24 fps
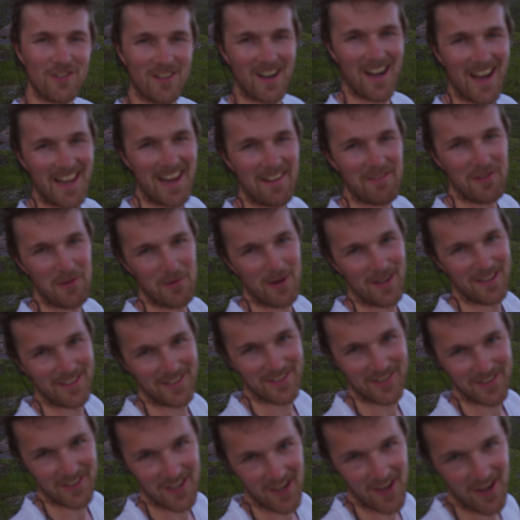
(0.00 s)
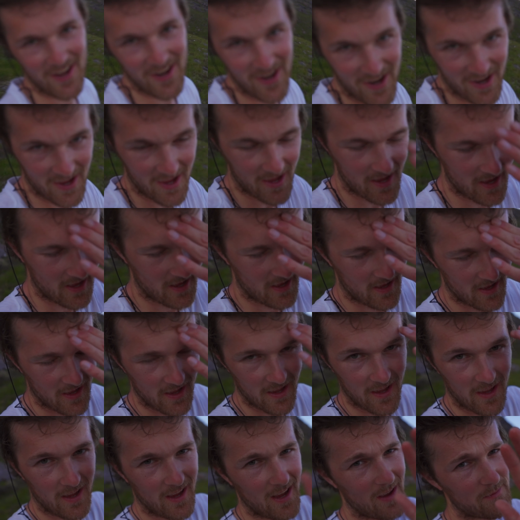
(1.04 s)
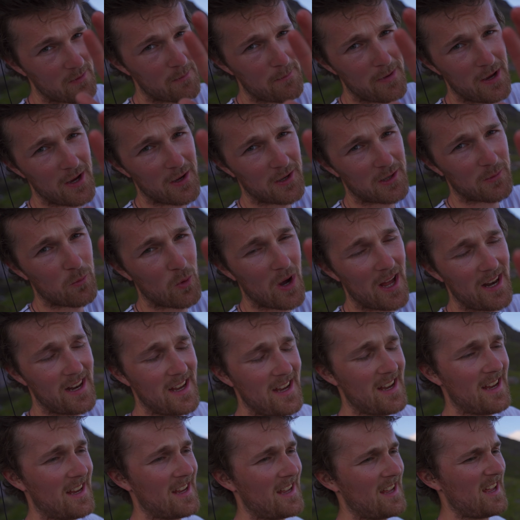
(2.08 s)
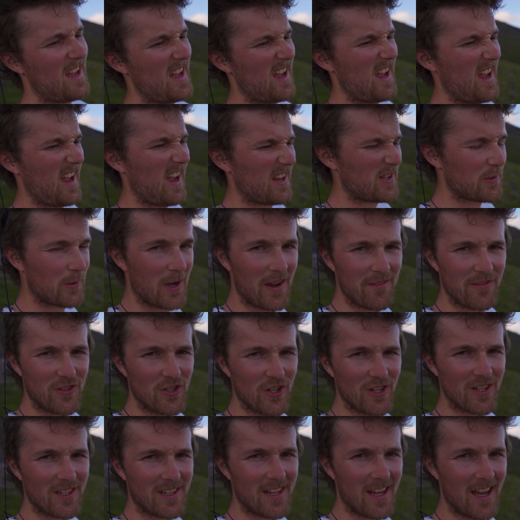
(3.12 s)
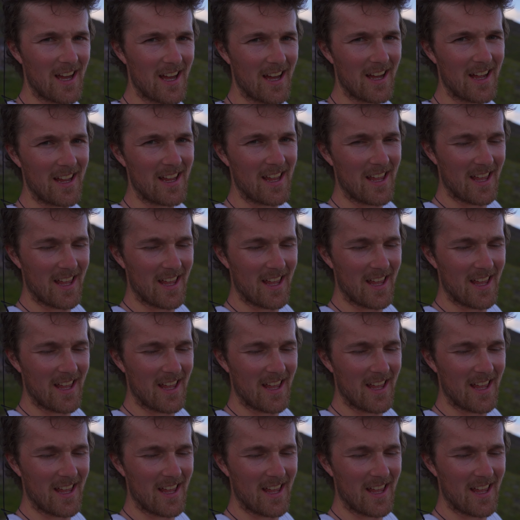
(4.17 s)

Alright everyone, so I'm a bit sweaty. So I've just uh,